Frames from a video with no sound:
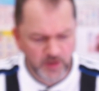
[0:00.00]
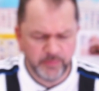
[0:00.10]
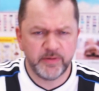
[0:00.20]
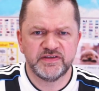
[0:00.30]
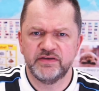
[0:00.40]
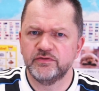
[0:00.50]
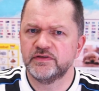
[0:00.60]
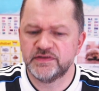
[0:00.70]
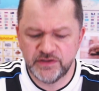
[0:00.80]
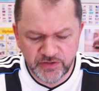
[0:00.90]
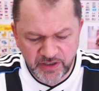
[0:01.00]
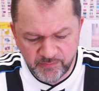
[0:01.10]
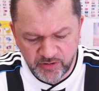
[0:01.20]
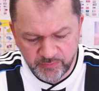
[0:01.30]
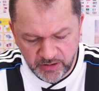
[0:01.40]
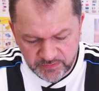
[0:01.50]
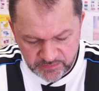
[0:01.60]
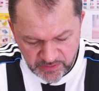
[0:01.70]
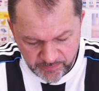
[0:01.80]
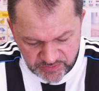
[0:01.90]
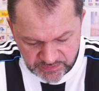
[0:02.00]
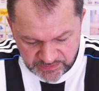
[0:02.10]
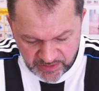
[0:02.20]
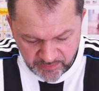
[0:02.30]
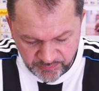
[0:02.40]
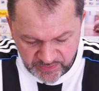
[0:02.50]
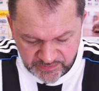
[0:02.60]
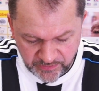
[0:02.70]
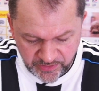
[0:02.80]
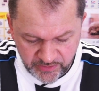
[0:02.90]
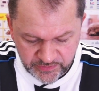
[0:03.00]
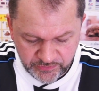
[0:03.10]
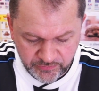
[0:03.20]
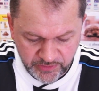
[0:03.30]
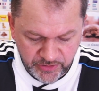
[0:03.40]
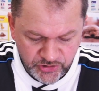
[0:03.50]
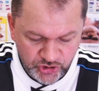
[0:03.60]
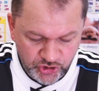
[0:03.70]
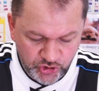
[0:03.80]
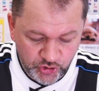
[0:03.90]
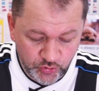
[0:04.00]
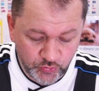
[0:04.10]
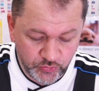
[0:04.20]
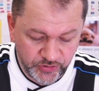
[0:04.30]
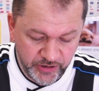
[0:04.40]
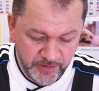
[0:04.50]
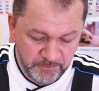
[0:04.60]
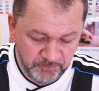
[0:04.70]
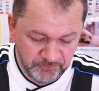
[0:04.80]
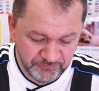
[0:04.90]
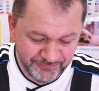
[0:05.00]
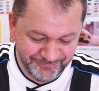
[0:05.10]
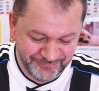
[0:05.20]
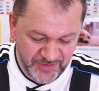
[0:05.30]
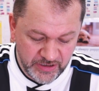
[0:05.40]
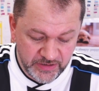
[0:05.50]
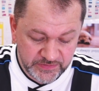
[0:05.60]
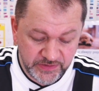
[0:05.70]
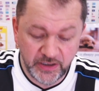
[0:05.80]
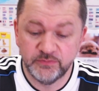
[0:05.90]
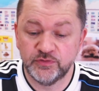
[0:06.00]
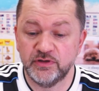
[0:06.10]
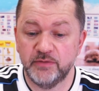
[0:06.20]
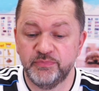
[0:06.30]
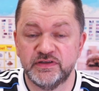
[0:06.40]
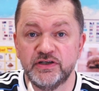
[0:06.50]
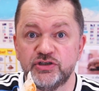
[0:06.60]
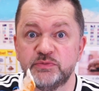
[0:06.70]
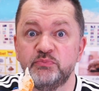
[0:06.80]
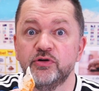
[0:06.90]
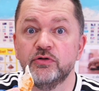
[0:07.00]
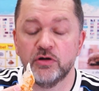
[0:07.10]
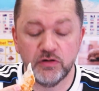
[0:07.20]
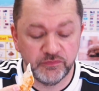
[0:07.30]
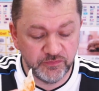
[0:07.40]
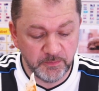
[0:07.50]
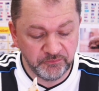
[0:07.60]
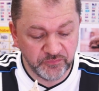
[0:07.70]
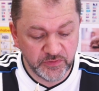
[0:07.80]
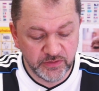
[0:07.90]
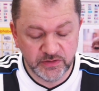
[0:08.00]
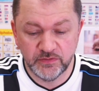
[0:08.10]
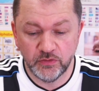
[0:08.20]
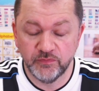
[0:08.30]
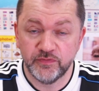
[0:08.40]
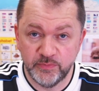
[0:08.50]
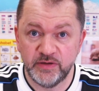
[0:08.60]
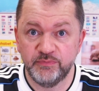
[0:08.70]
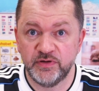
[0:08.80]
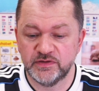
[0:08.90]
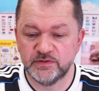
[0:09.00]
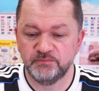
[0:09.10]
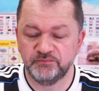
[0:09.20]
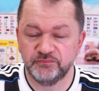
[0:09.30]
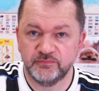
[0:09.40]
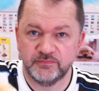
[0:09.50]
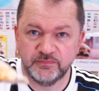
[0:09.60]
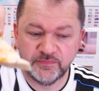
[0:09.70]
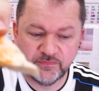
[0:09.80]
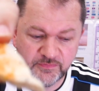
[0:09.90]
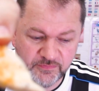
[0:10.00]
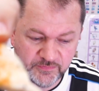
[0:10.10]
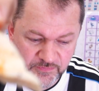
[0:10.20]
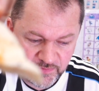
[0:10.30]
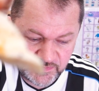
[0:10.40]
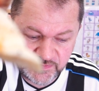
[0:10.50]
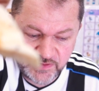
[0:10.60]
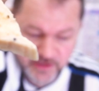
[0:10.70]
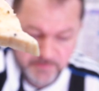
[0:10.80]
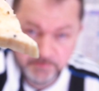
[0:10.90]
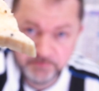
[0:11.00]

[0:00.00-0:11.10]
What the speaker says: Maybe it's difficult to see on the camera, but let me just take a piece out here so I can show you. See, I took that piece and it just broke off the big piece. Can you see there?